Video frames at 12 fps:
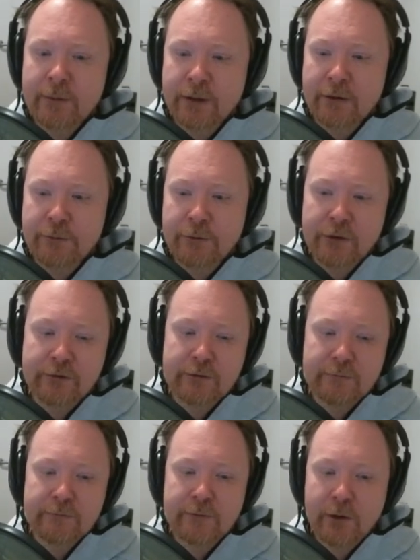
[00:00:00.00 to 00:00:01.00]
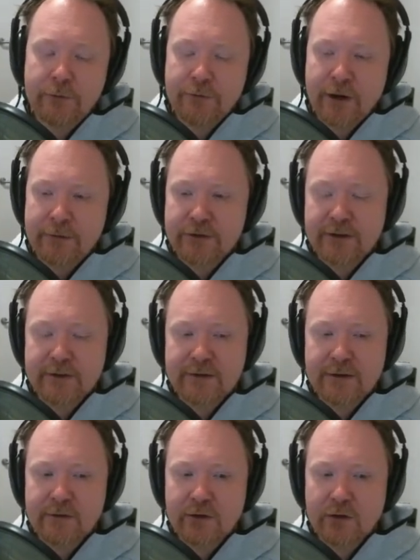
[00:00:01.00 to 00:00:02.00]
in the first, 5 or 6
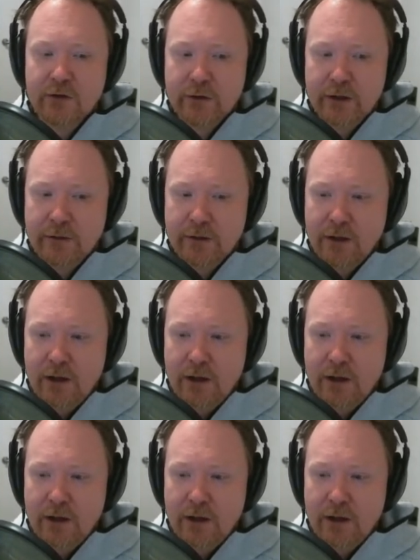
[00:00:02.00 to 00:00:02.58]
years of your career.